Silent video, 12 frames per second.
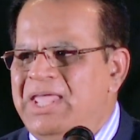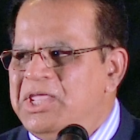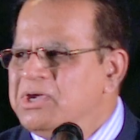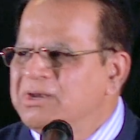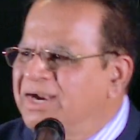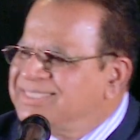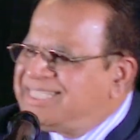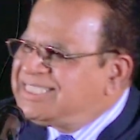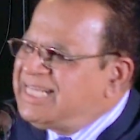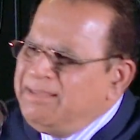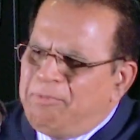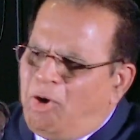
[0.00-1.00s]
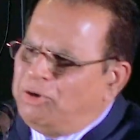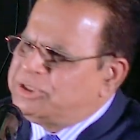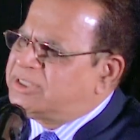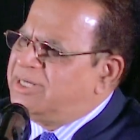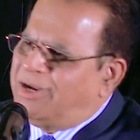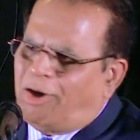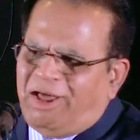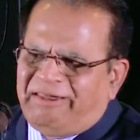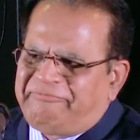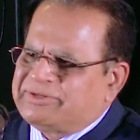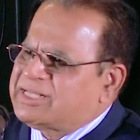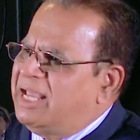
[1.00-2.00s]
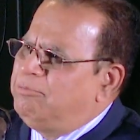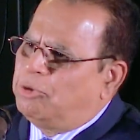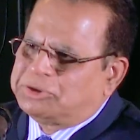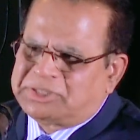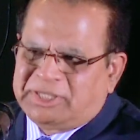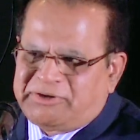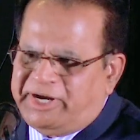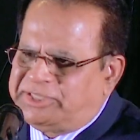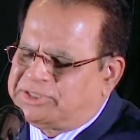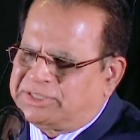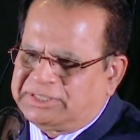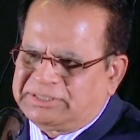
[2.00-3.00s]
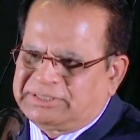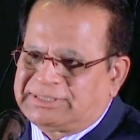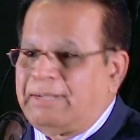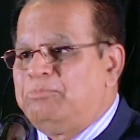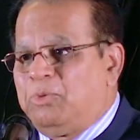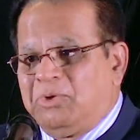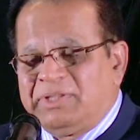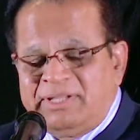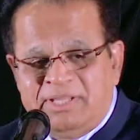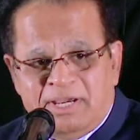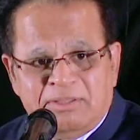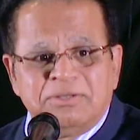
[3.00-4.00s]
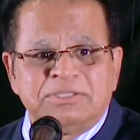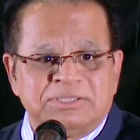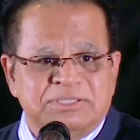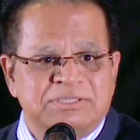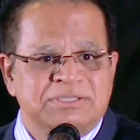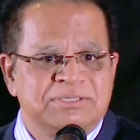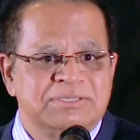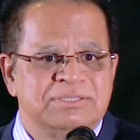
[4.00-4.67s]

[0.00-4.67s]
You're not just emotional. All of us are emotional creatures, some more than the others